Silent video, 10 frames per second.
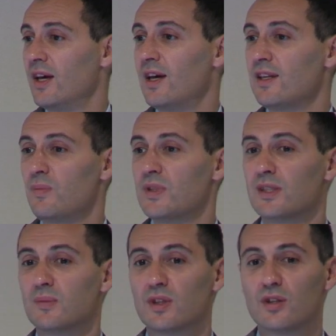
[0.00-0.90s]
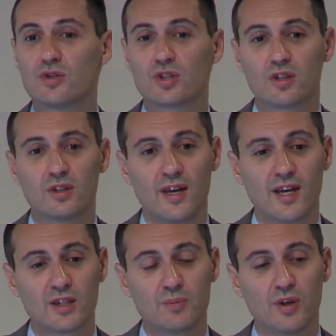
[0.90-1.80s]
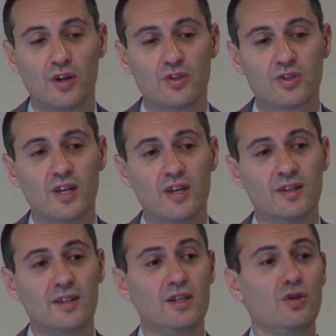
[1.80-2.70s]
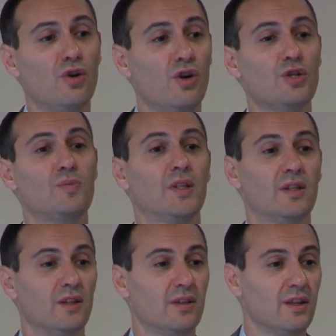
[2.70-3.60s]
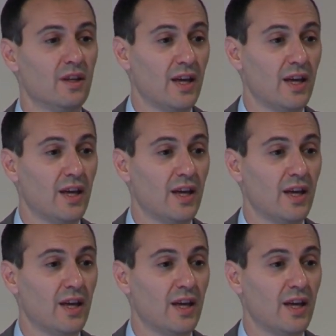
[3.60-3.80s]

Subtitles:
and epidemiological experts that in your hospital,